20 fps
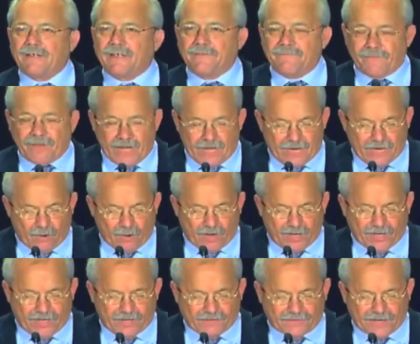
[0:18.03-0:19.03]
convening
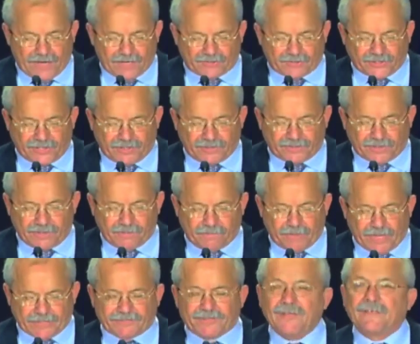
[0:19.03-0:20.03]
organizations and
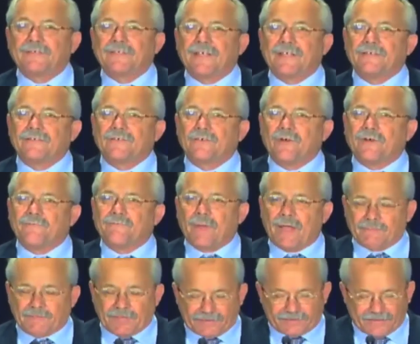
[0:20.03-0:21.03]
businesses who have
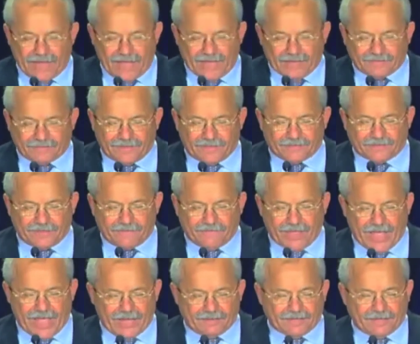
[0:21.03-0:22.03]
publicized this
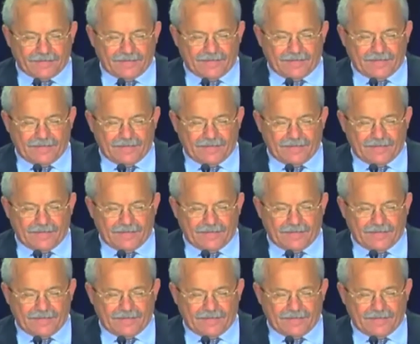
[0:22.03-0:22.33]
event,